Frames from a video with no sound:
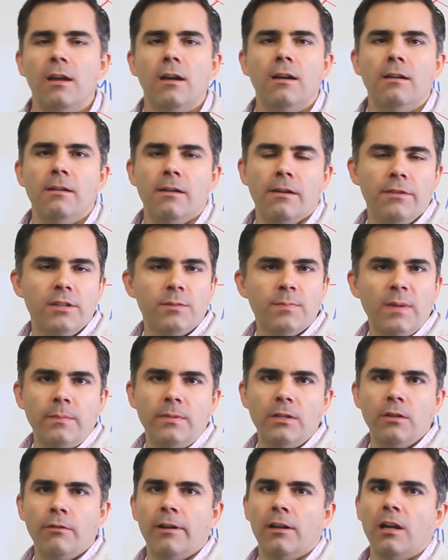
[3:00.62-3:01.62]
This might
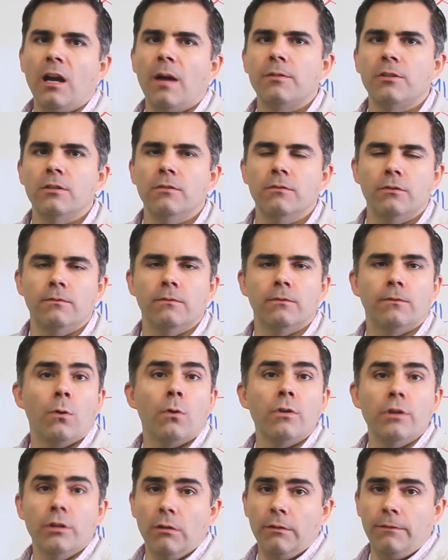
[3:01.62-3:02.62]
be a great option
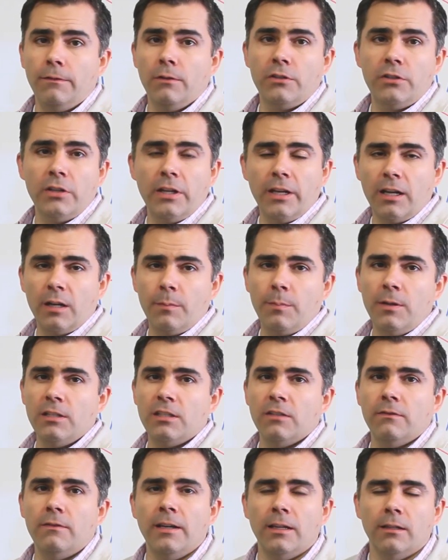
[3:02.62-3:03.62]
for you. If you're sitting on a piece
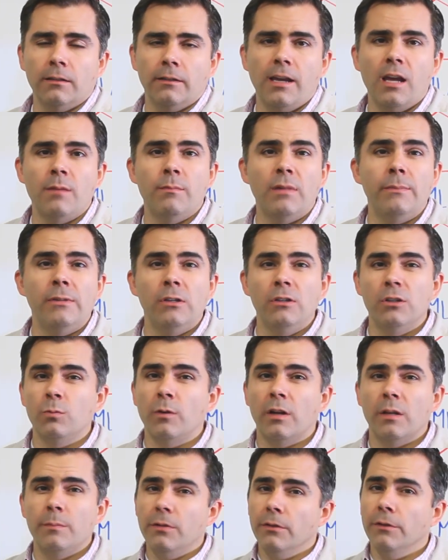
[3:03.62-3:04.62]
of vacant land, maybe you just
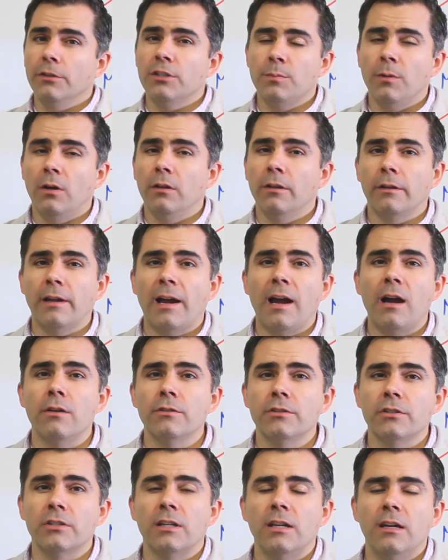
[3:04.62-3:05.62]
want to build a small little
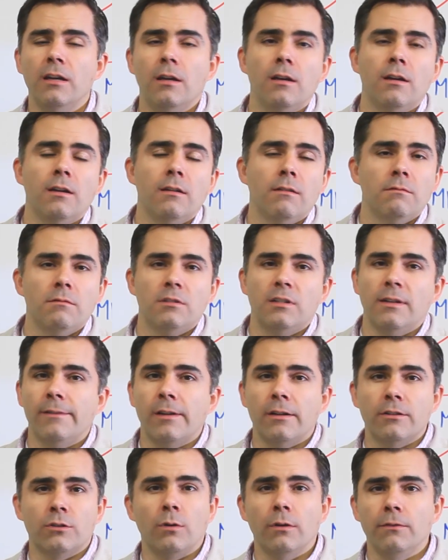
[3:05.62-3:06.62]
house,
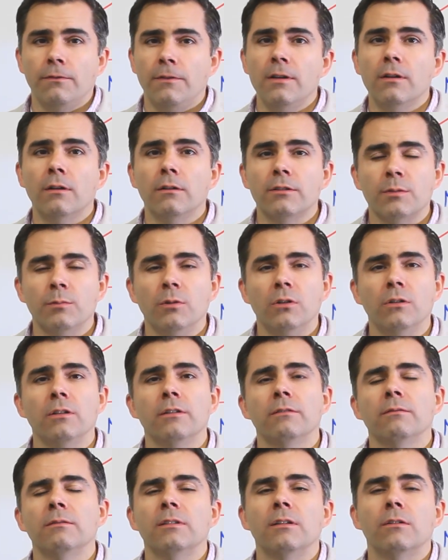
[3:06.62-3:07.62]
700 square feet or
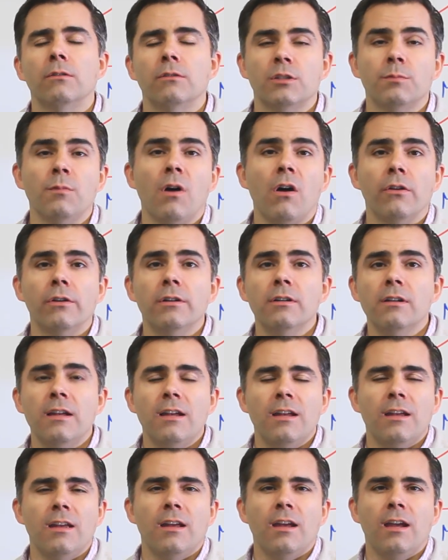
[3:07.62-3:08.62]
smaller,
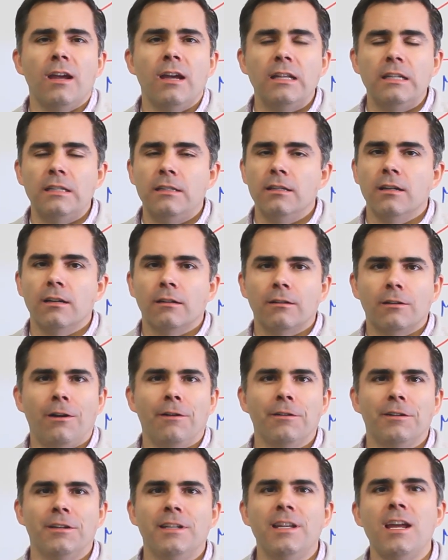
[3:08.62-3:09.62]
and
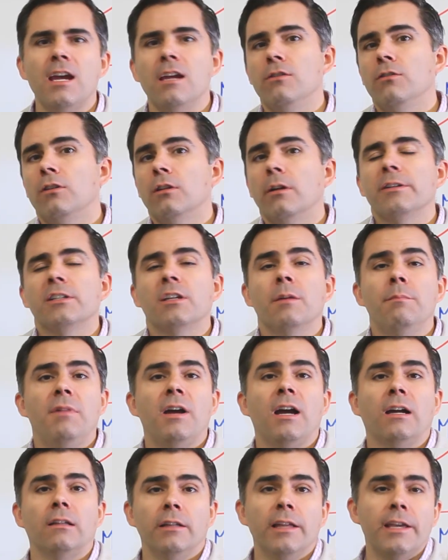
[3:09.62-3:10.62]
call it a day. You can always come
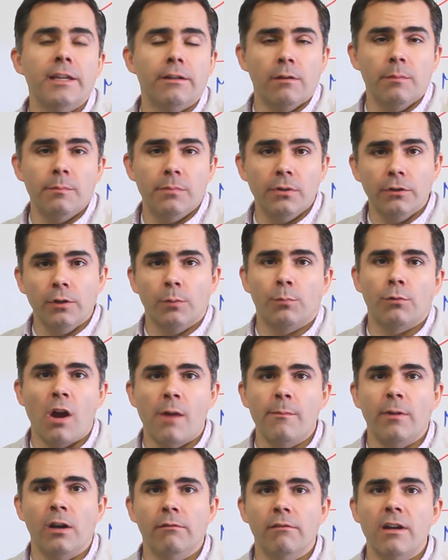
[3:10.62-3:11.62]
back later and build a
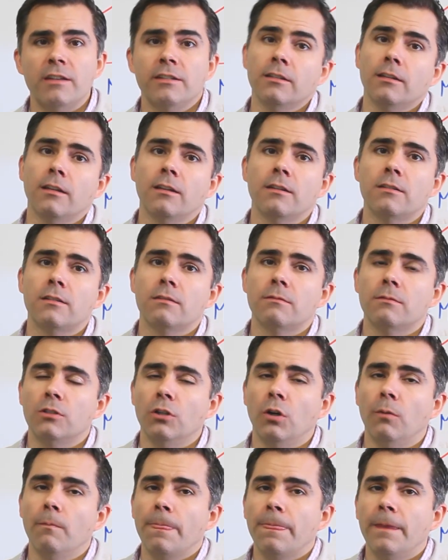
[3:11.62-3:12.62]
primary residence.
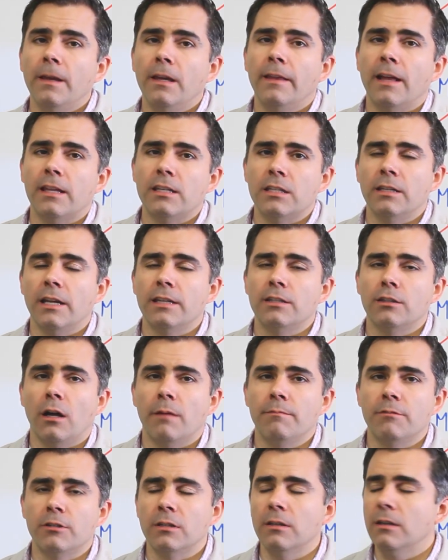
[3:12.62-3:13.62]
So that's a nice
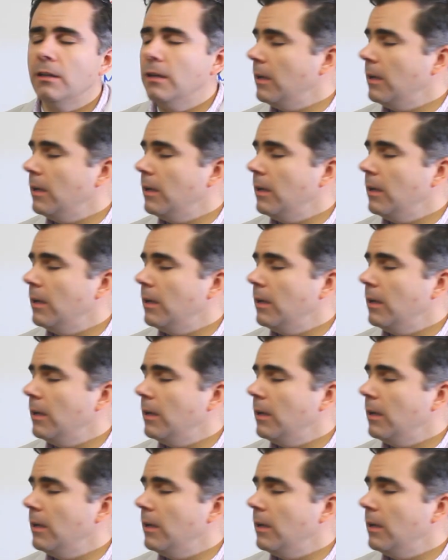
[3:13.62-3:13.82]
option.